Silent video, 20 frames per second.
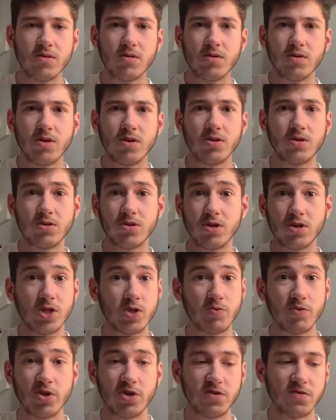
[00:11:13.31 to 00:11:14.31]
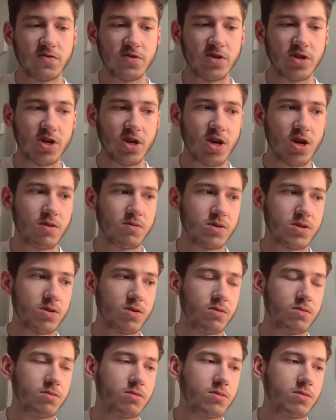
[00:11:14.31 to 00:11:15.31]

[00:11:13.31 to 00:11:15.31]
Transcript: They took inspiration from the game, so